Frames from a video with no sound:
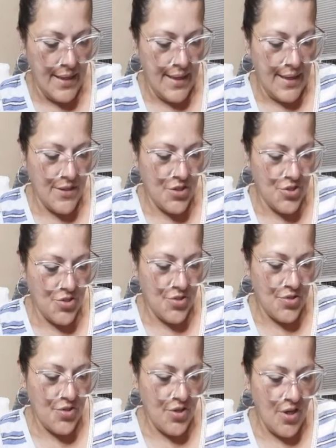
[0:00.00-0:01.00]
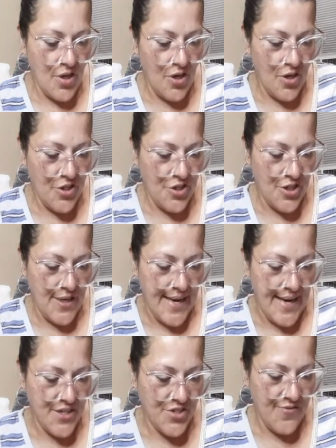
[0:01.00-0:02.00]
Extra Large
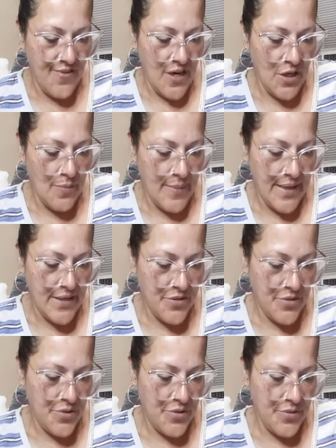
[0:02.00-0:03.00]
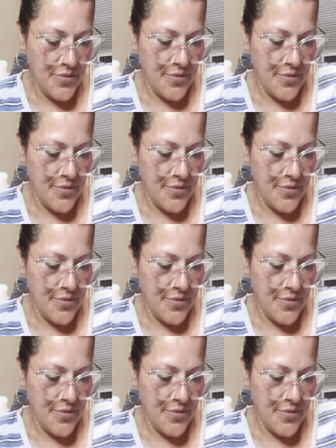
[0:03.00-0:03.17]
Lash Volumizer.